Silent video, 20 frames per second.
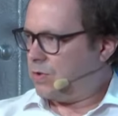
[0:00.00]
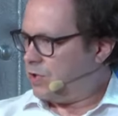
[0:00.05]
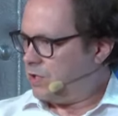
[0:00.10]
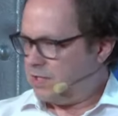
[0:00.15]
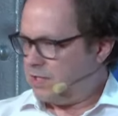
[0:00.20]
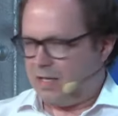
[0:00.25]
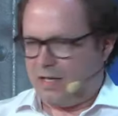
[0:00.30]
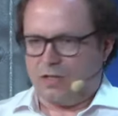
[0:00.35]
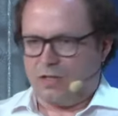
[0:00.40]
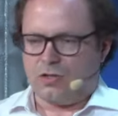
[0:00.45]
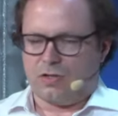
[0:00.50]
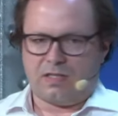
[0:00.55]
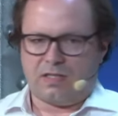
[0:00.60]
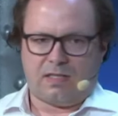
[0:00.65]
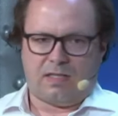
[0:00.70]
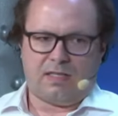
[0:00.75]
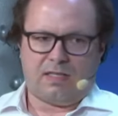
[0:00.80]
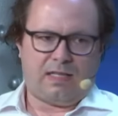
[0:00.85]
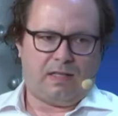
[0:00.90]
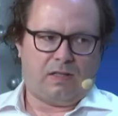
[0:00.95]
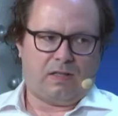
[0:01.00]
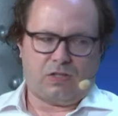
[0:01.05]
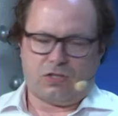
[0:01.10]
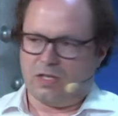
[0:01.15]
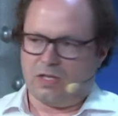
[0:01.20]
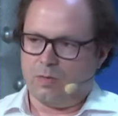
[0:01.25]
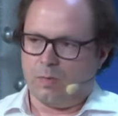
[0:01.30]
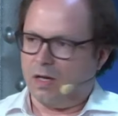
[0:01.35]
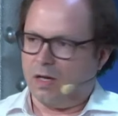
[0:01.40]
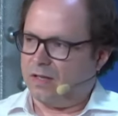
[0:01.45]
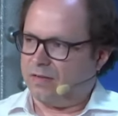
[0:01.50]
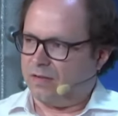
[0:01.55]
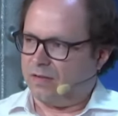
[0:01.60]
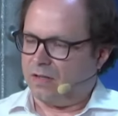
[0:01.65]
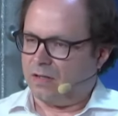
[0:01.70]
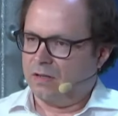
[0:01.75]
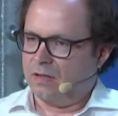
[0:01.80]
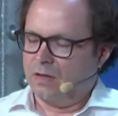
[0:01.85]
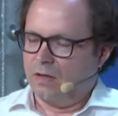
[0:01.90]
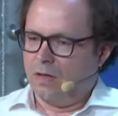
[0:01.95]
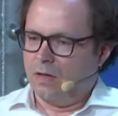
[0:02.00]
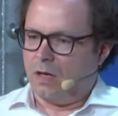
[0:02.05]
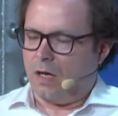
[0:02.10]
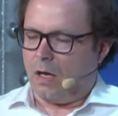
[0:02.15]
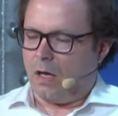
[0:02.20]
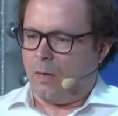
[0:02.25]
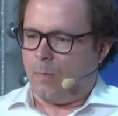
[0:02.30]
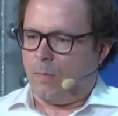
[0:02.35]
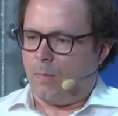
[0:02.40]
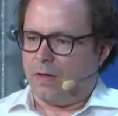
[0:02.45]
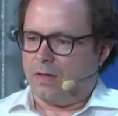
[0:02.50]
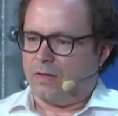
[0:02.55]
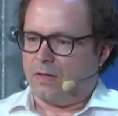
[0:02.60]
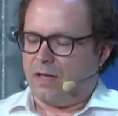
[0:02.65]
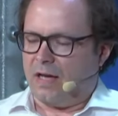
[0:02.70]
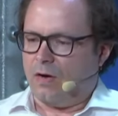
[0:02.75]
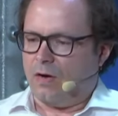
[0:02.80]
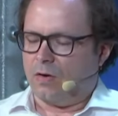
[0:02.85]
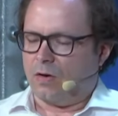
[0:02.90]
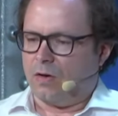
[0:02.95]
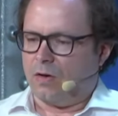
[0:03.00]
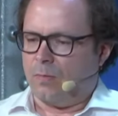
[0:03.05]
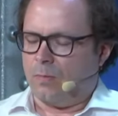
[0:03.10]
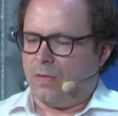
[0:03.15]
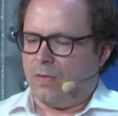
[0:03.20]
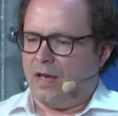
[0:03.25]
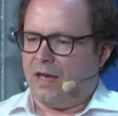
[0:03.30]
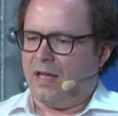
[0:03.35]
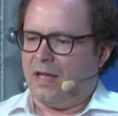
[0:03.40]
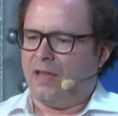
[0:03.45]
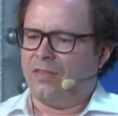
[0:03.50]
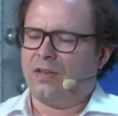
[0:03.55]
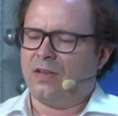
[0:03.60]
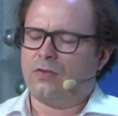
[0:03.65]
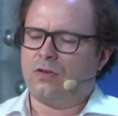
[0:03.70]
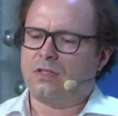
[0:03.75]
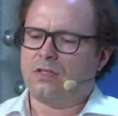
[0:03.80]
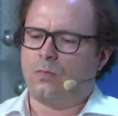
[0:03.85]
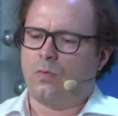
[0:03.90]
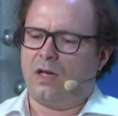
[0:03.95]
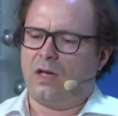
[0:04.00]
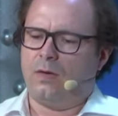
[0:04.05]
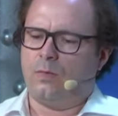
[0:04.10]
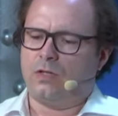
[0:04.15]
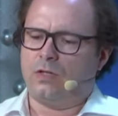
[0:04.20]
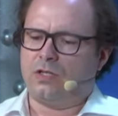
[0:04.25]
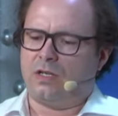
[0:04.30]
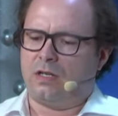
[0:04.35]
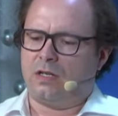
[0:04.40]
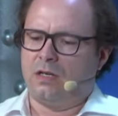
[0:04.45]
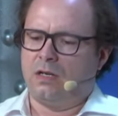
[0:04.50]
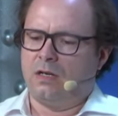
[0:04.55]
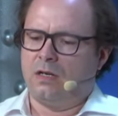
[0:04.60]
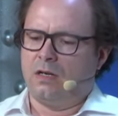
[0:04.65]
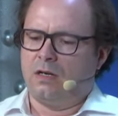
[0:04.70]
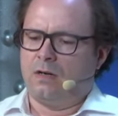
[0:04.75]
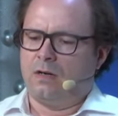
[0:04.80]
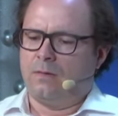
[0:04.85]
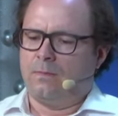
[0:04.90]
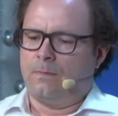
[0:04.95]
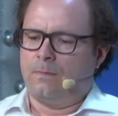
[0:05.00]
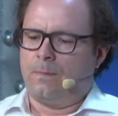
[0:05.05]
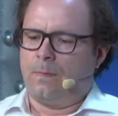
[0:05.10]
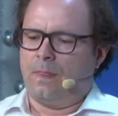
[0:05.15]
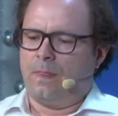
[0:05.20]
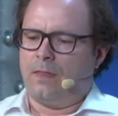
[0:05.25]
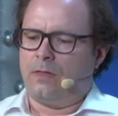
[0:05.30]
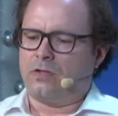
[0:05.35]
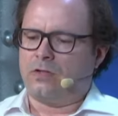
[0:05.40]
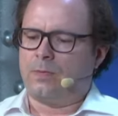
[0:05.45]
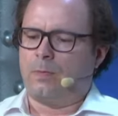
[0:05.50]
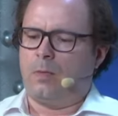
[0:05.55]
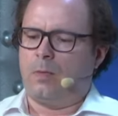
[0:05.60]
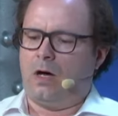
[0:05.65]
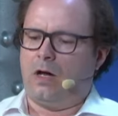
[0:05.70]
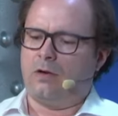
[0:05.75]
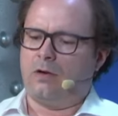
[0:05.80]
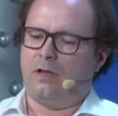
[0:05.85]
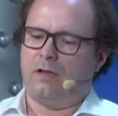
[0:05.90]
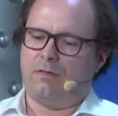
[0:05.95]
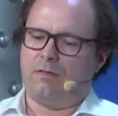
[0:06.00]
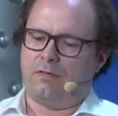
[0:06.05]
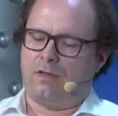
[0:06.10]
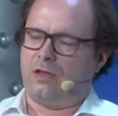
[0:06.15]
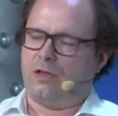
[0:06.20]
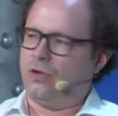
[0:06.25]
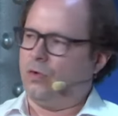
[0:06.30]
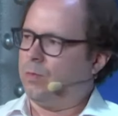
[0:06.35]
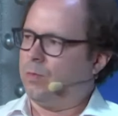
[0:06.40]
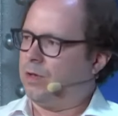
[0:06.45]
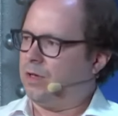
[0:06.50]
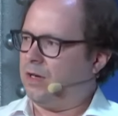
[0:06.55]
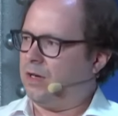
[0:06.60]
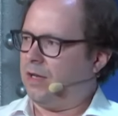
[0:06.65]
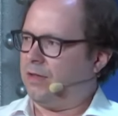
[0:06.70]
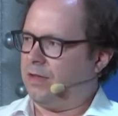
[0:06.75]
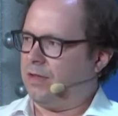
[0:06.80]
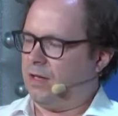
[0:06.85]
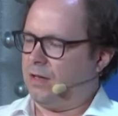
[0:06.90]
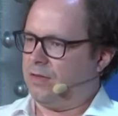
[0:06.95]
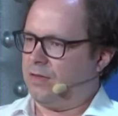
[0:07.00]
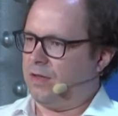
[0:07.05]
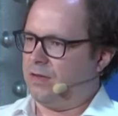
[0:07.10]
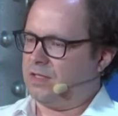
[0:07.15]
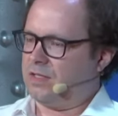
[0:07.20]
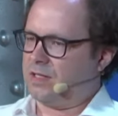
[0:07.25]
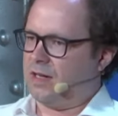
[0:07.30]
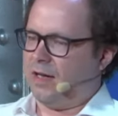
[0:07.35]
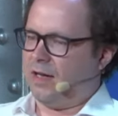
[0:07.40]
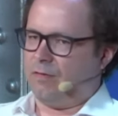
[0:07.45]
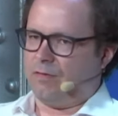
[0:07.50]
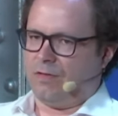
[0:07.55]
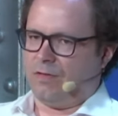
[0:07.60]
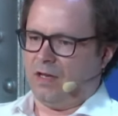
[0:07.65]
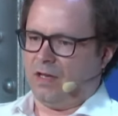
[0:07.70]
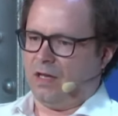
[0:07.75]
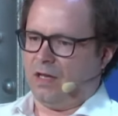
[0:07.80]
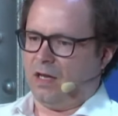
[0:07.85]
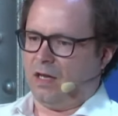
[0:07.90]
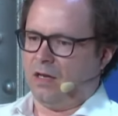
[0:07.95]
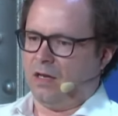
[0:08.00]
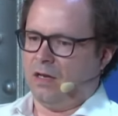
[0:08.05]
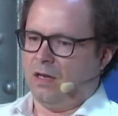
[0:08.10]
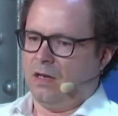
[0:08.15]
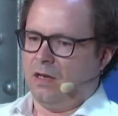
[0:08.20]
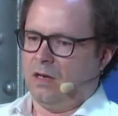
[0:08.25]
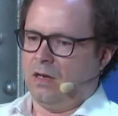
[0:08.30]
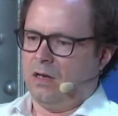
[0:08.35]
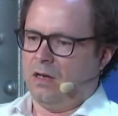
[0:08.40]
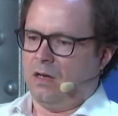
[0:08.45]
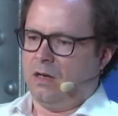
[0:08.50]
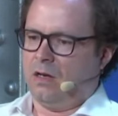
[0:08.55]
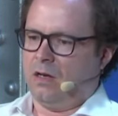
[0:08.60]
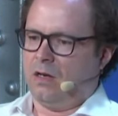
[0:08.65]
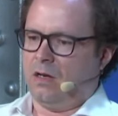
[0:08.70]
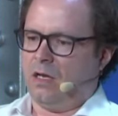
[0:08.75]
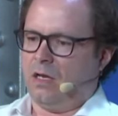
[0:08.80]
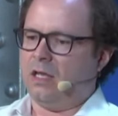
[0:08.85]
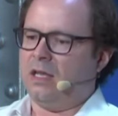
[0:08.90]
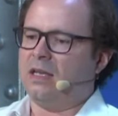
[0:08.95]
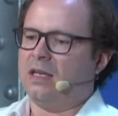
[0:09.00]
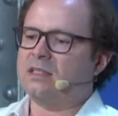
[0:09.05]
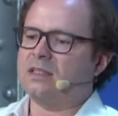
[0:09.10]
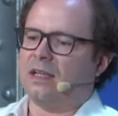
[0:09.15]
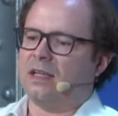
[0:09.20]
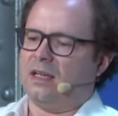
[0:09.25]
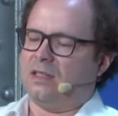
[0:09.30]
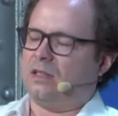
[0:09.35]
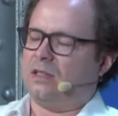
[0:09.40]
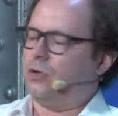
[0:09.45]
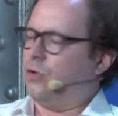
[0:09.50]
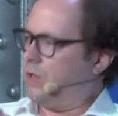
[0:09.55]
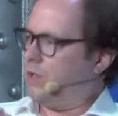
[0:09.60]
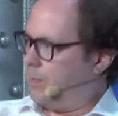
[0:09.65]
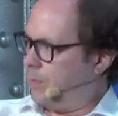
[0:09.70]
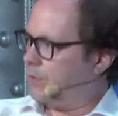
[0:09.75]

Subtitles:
there was just an interest in delegitimizing the outcome. And I think there's a way in which there's a model of the human, I think, that this kind of thinking, it is the case that you